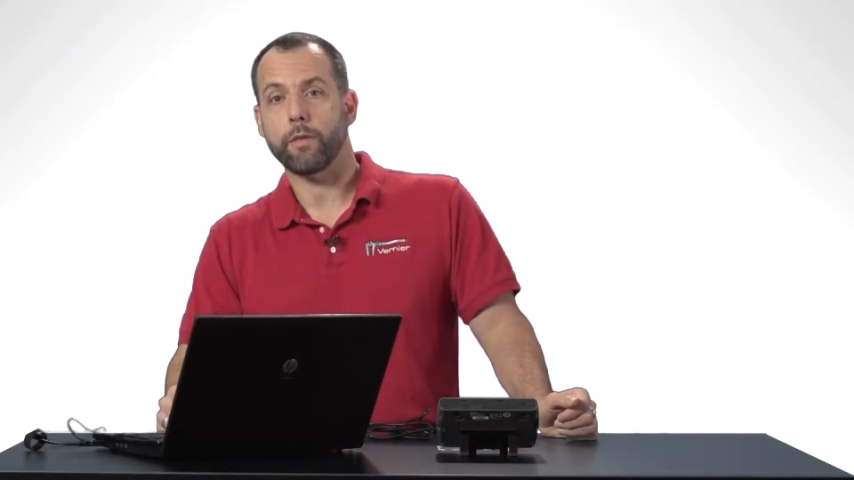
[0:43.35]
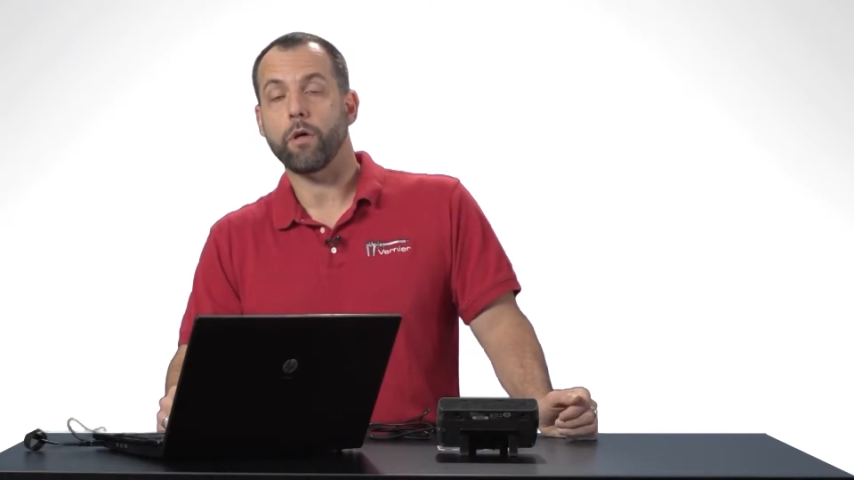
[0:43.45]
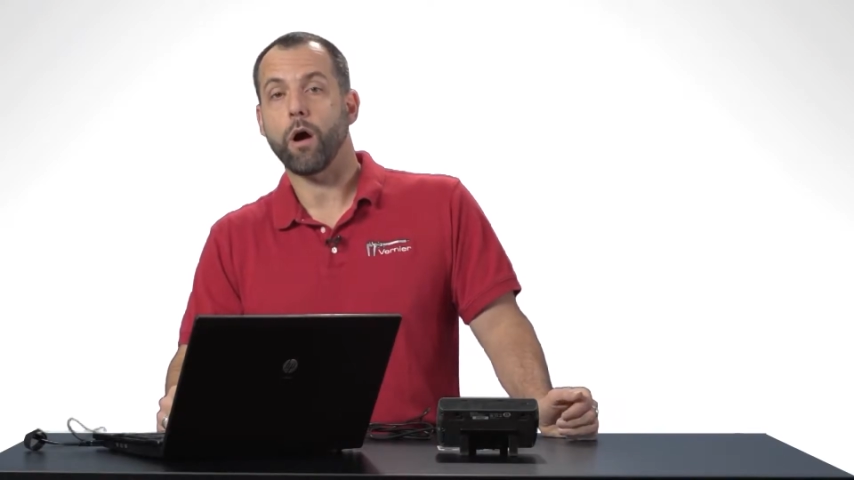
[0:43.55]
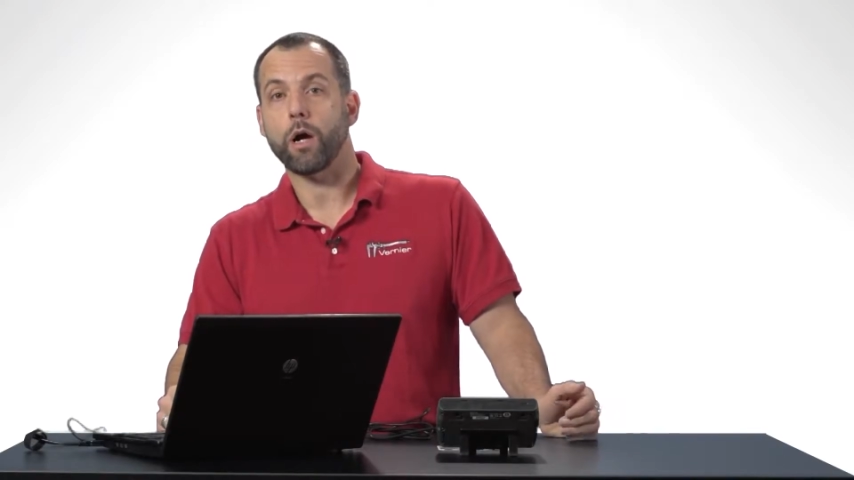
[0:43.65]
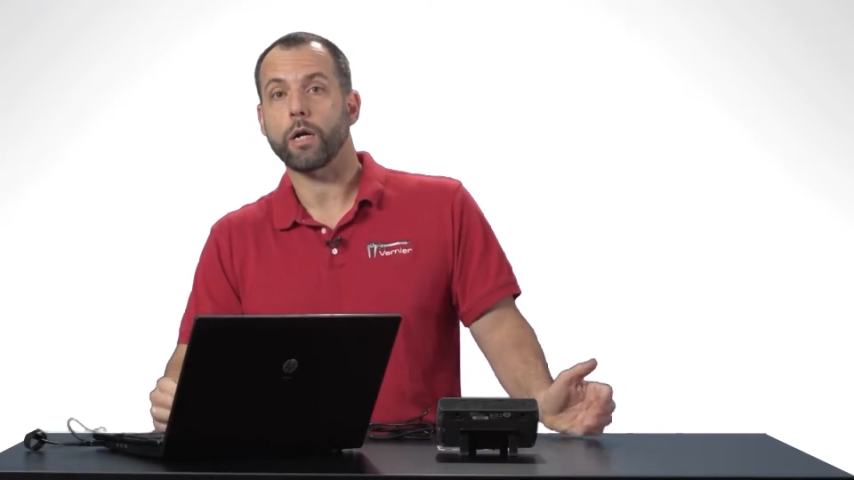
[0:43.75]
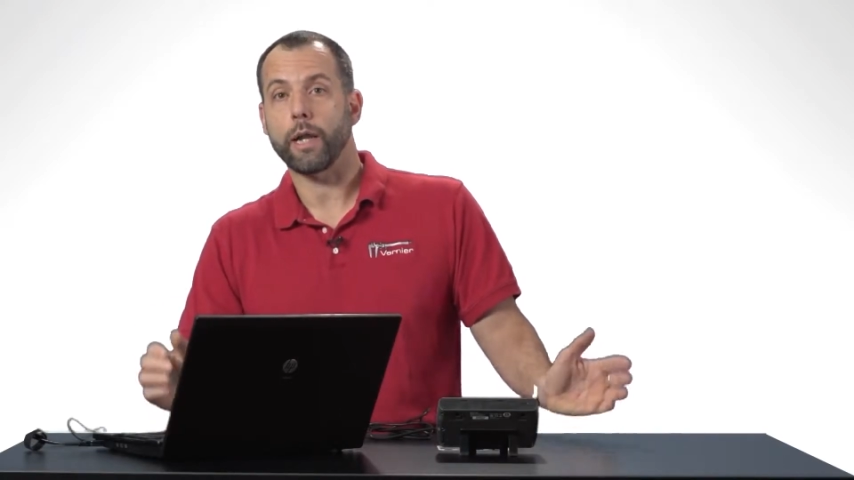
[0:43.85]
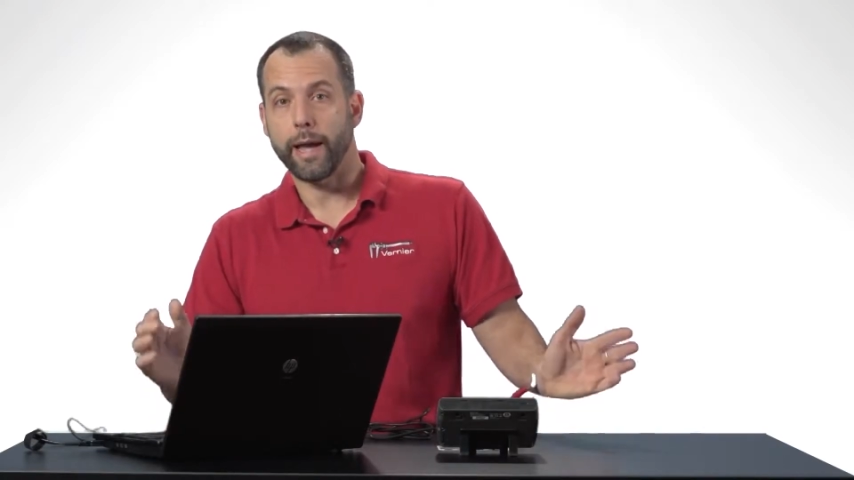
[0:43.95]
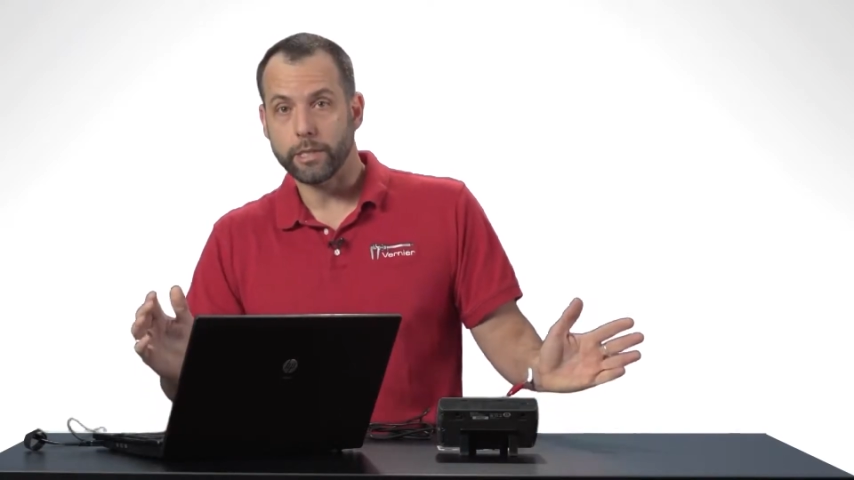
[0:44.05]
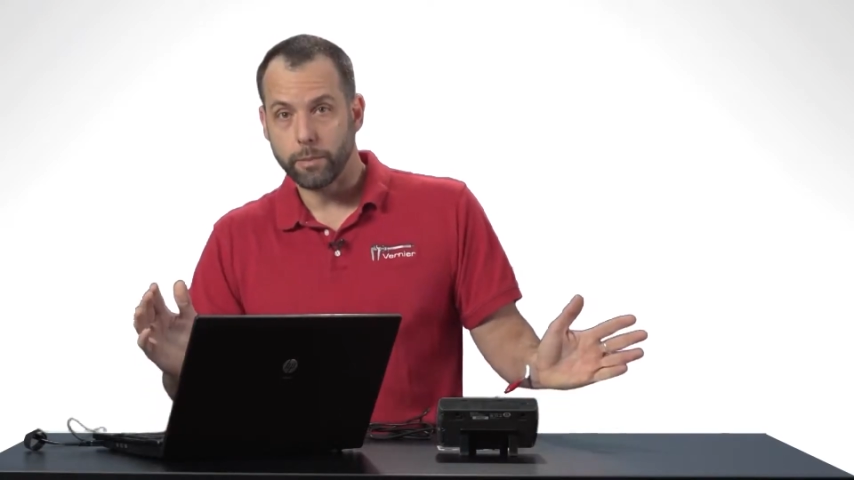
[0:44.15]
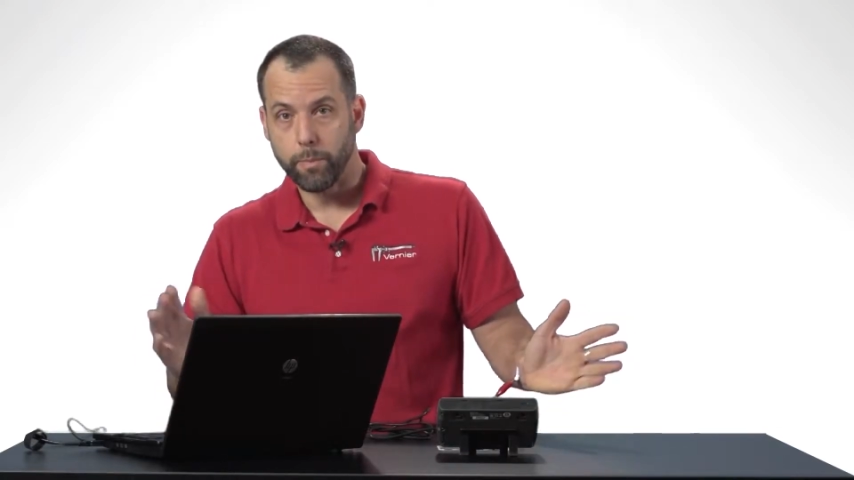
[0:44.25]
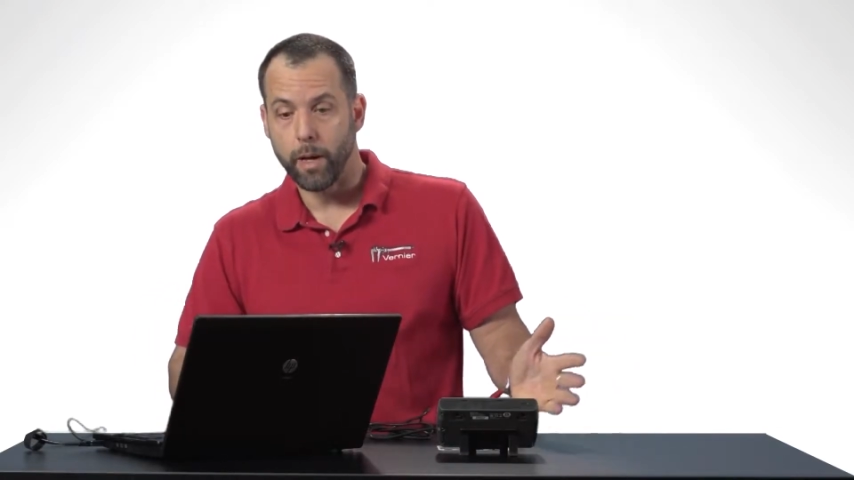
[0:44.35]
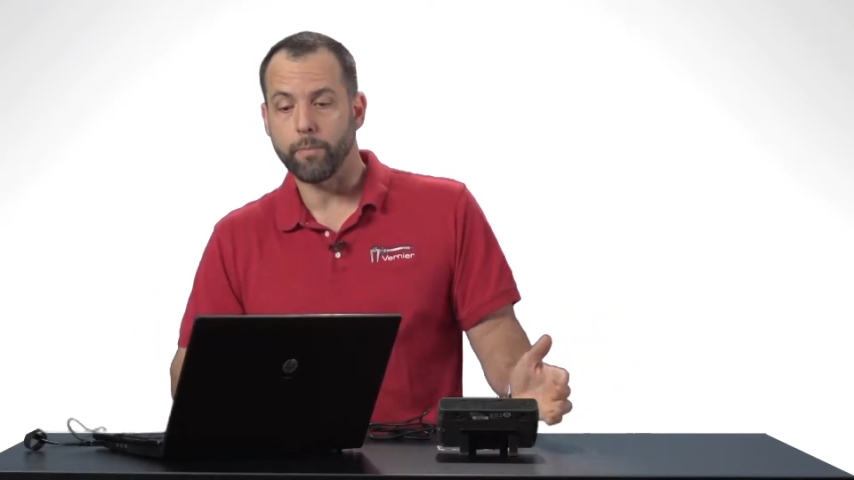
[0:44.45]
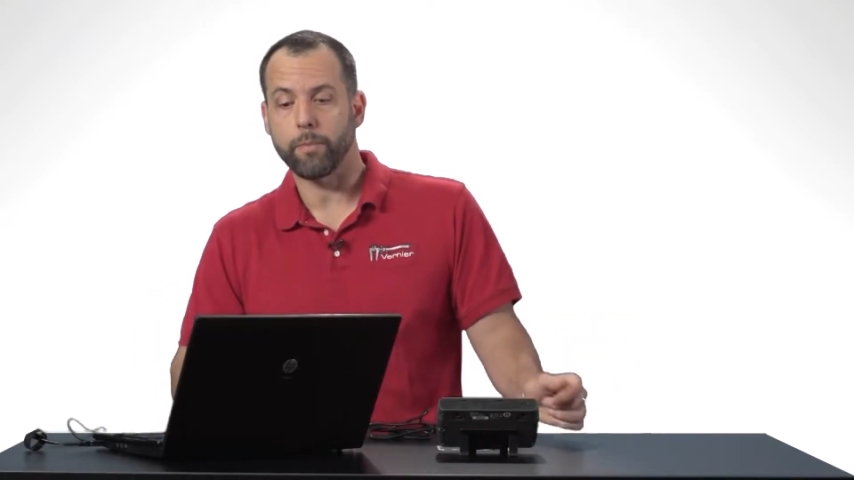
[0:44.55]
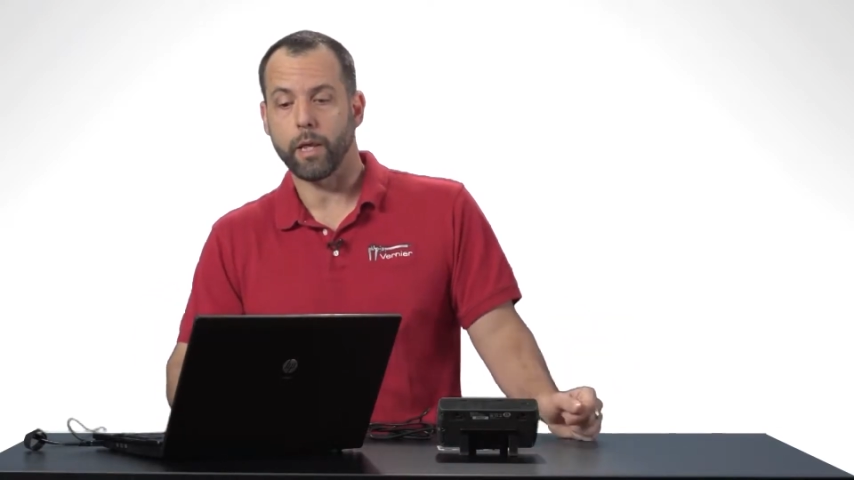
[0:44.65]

then the heart can actually pump